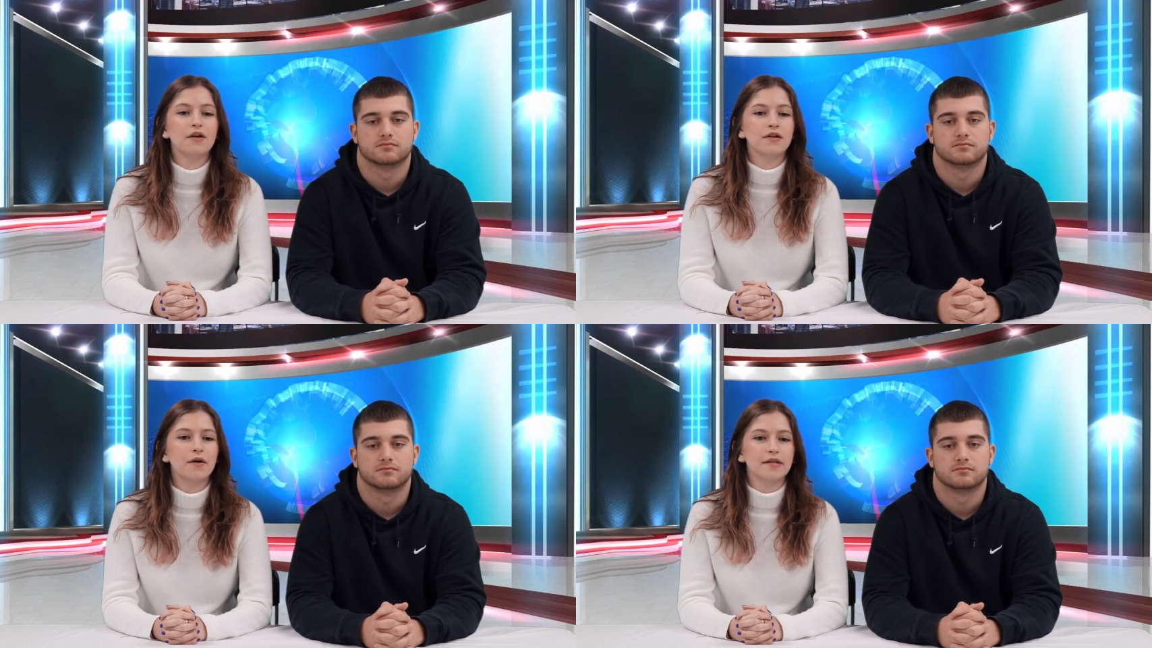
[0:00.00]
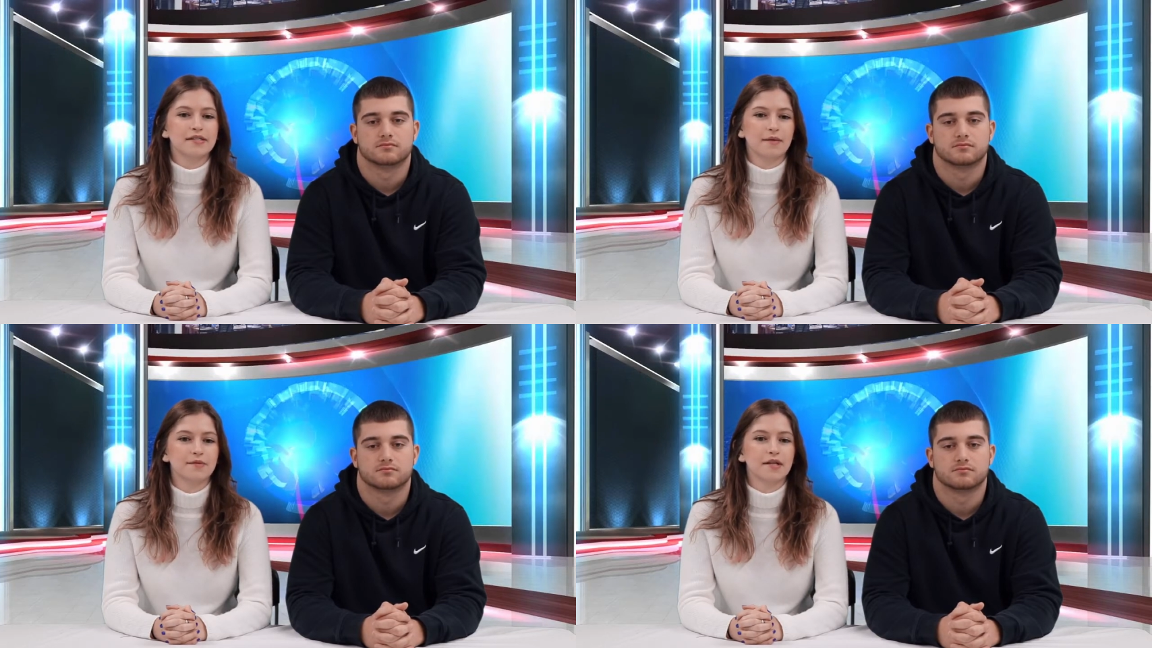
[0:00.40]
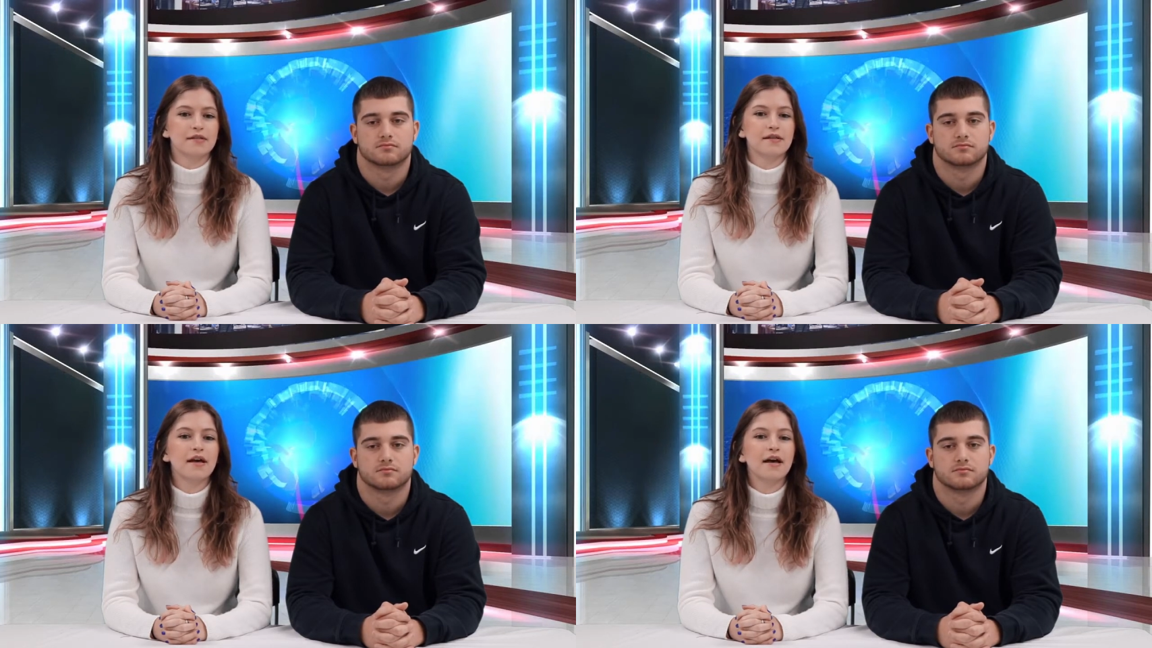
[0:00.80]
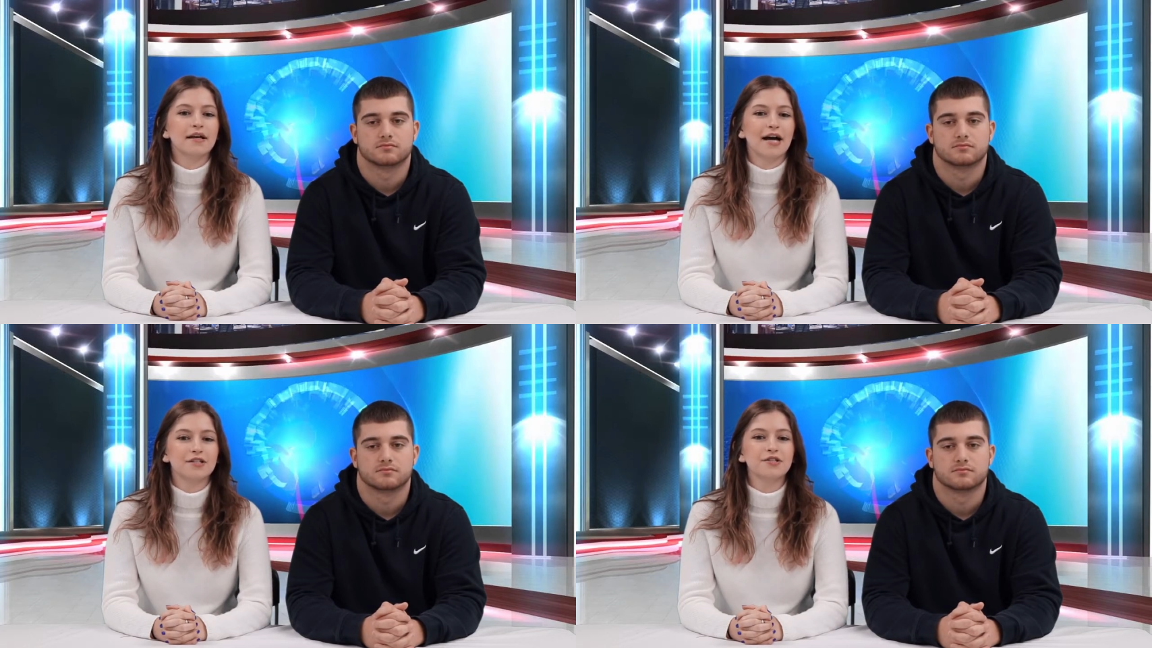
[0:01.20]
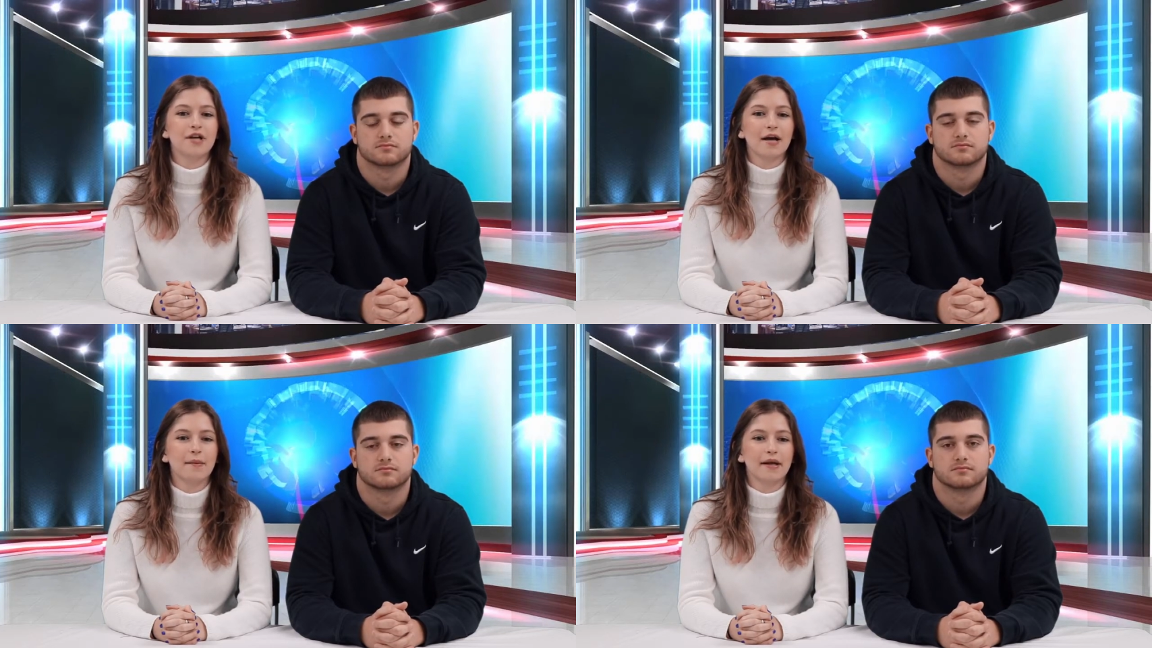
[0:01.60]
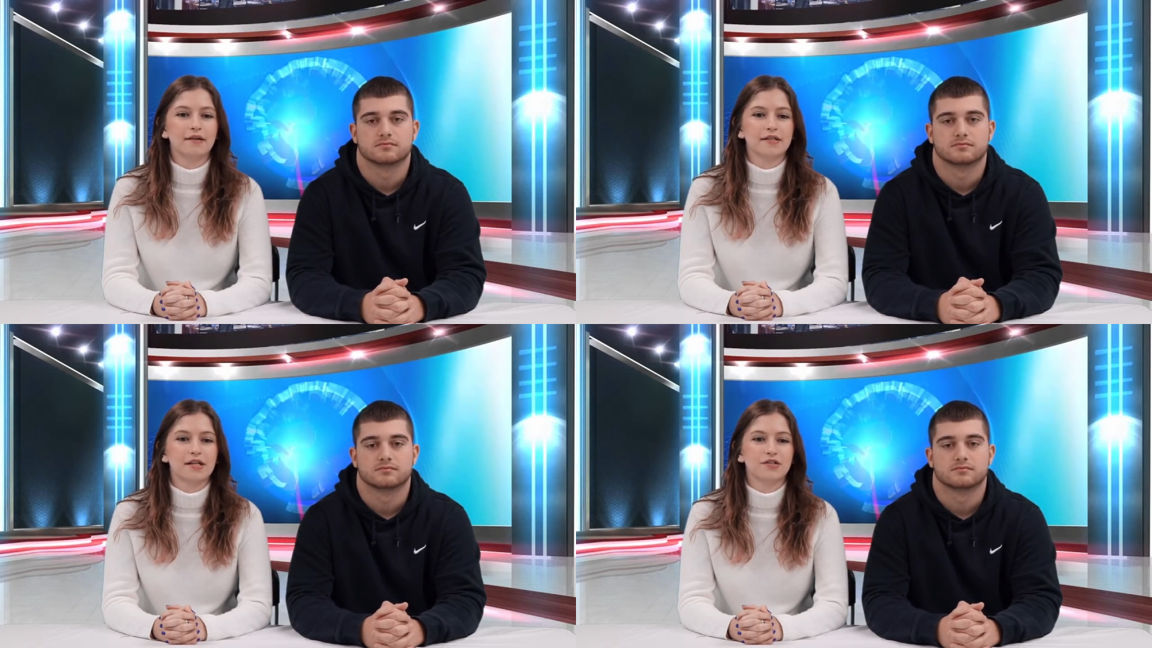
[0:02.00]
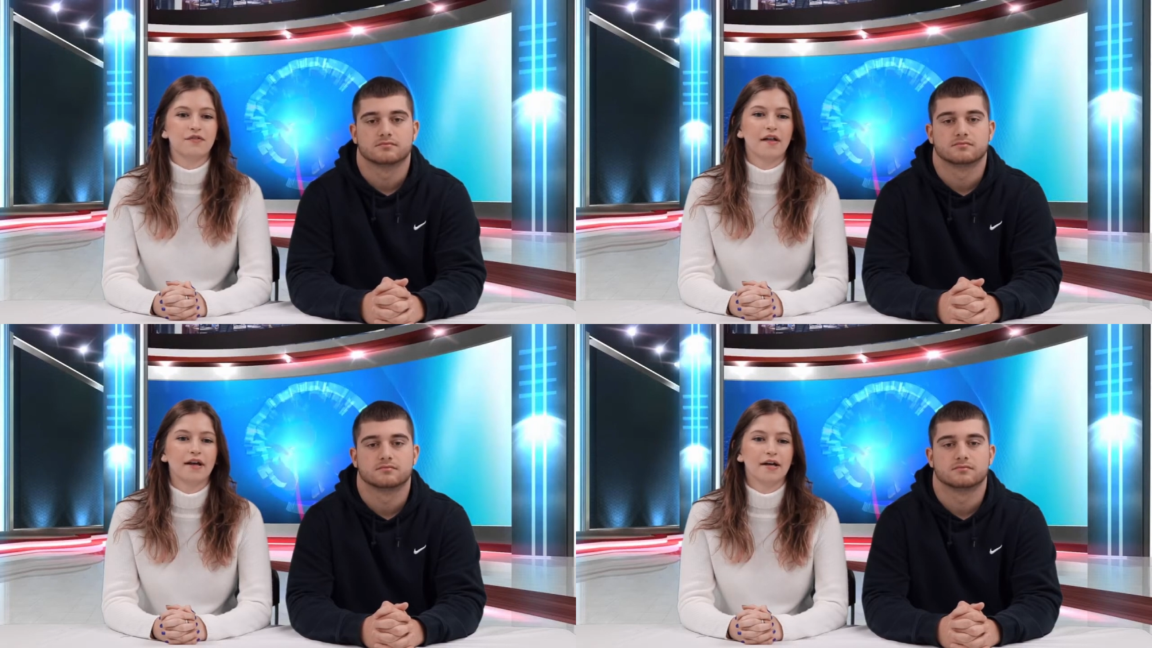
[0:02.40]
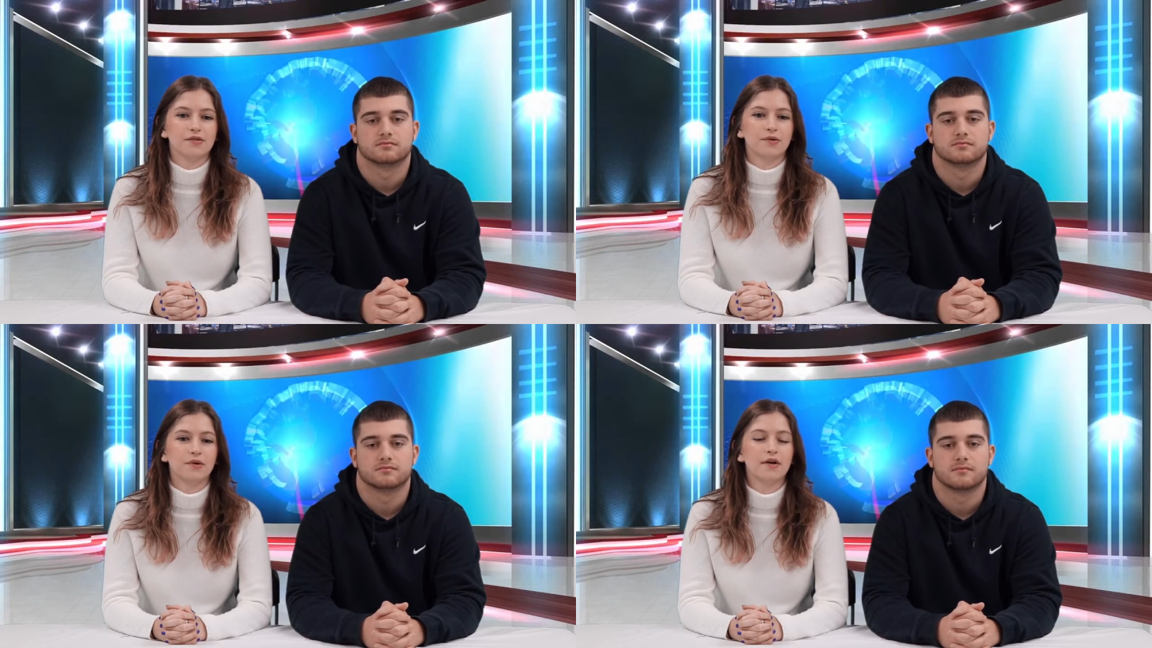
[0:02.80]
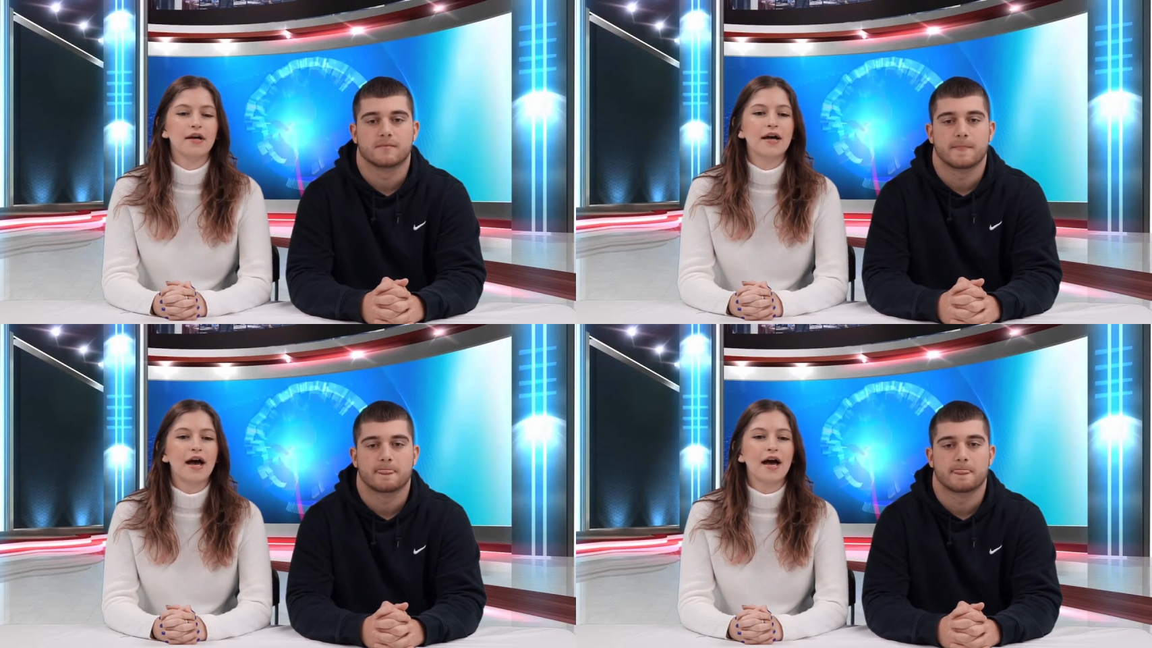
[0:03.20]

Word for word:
Speaker 1: No exceptions. Cash or check made out to Central Valley High School.